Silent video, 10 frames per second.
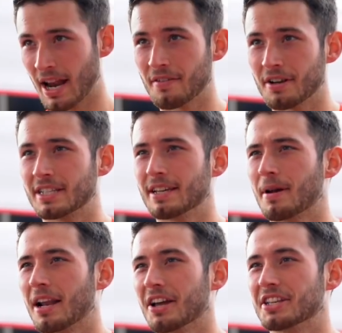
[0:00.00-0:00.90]
Having a
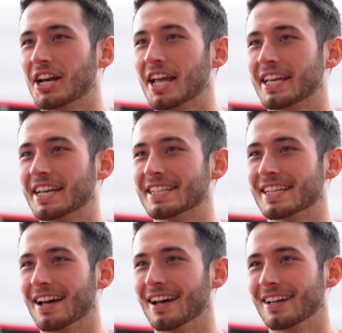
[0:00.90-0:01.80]
teammate like Jake is
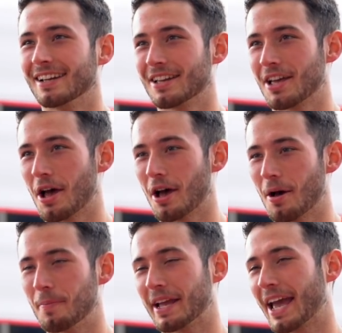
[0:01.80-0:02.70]

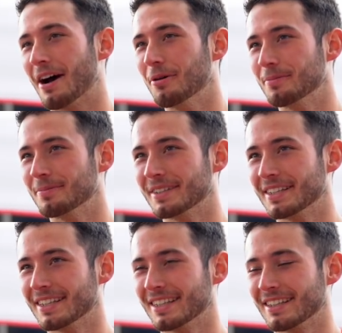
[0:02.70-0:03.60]
a big help.
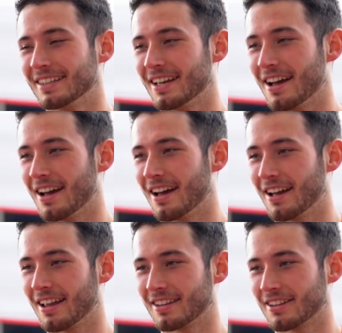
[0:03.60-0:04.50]

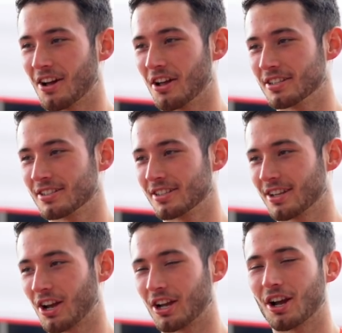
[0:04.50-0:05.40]

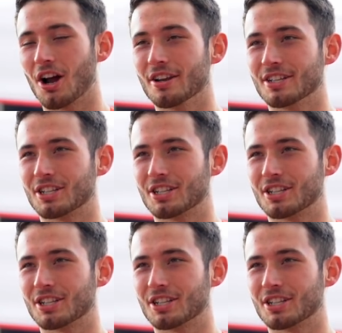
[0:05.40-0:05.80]
I can kind of